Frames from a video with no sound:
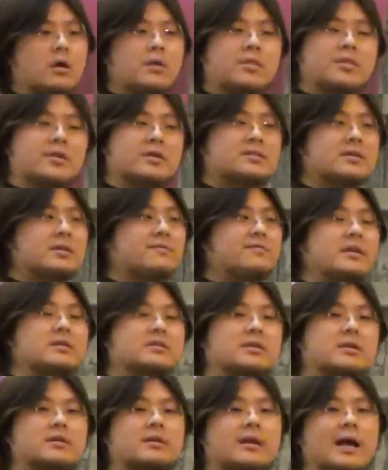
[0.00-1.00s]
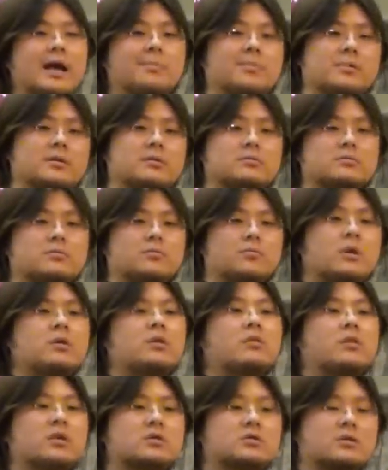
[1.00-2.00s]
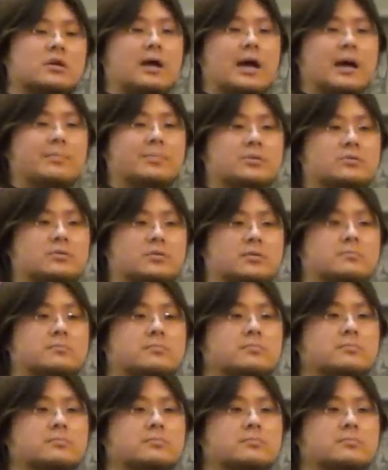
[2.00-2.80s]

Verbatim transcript: this event didn't happen. What do you think is going to happen to her?